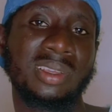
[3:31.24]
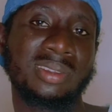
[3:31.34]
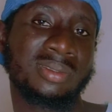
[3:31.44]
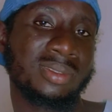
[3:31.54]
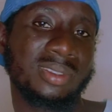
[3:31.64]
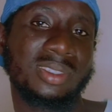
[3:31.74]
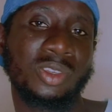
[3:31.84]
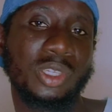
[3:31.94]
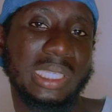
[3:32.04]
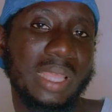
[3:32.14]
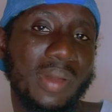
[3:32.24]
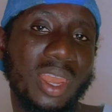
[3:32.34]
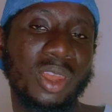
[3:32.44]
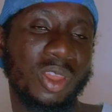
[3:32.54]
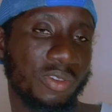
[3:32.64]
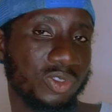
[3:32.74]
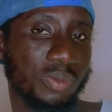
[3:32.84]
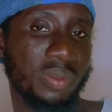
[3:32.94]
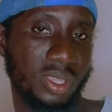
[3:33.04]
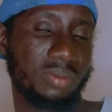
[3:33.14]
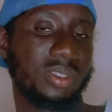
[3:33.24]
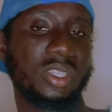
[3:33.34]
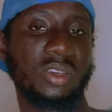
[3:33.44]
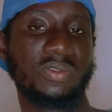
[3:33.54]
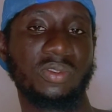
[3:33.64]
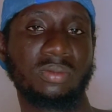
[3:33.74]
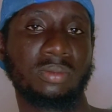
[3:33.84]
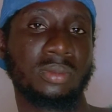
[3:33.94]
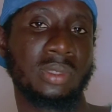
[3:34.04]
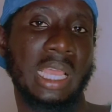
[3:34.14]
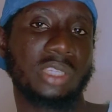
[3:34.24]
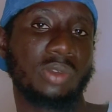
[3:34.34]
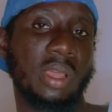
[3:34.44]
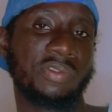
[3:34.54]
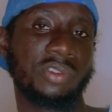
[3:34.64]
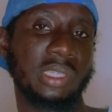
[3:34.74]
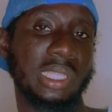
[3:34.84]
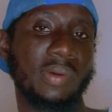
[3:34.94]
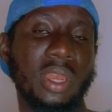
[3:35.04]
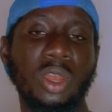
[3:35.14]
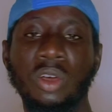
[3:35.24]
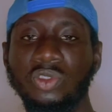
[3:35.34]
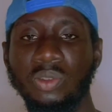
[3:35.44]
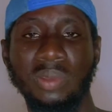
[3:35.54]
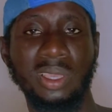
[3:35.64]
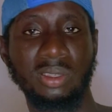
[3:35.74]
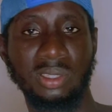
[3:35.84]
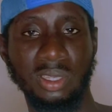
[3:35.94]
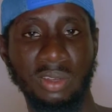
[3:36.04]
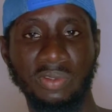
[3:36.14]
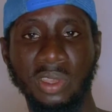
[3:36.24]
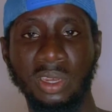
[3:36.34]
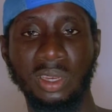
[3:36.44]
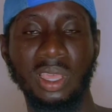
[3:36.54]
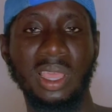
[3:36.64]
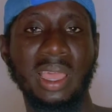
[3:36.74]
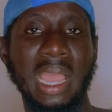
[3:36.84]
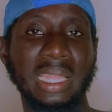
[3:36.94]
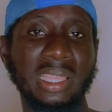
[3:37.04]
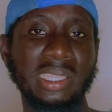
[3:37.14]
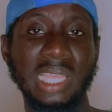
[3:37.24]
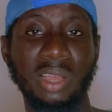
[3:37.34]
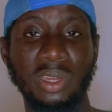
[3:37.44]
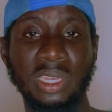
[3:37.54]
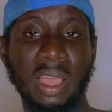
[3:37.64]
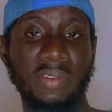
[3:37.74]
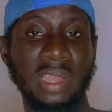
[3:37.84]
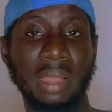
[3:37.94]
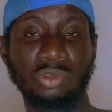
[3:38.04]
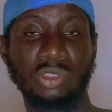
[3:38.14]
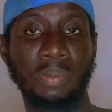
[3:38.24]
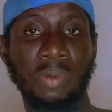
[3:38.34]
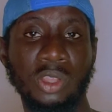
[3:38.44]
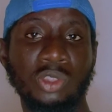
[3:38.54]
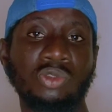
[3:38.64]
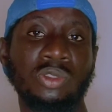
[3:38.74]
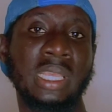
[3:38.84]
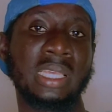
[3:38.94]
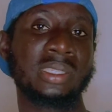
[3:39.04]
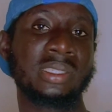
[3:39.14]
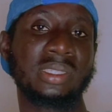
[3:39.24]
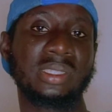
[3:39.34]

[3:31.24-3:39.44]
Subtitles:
Shatta Wale loves to be himself. That's why I feel Shatta Wale loves to be himself. And I think Sarkodie have come to a point to just